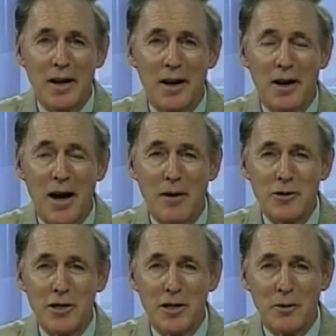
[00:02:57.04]
Uh,
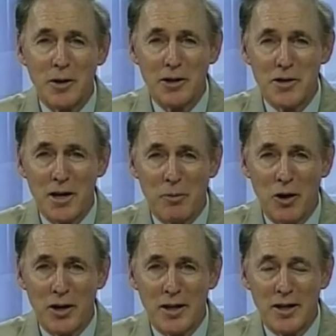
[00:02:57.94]
obviously, the real estate
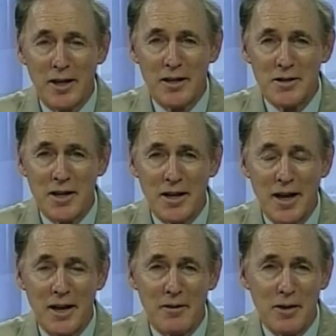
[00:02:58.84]
market is in
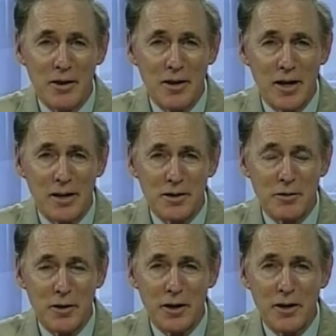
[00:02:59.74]
a very uh,
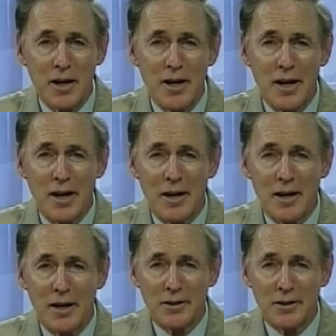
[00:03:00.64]
severe uh,